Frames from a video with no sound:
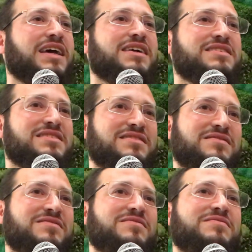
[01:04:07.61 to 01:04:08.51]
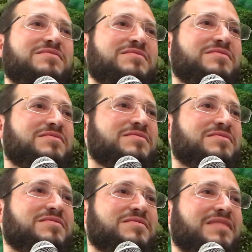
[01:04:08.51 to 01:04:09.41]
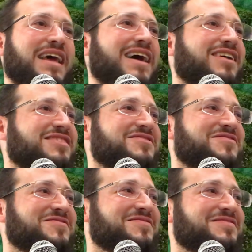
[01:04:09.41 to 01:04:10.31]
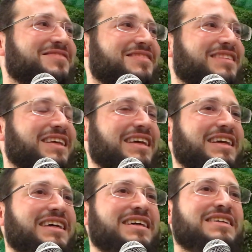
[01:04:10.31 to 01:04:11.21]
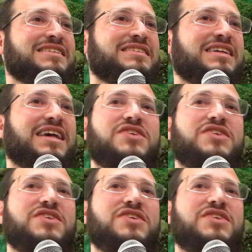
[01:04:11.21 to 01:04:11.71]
And sometimes it takes hell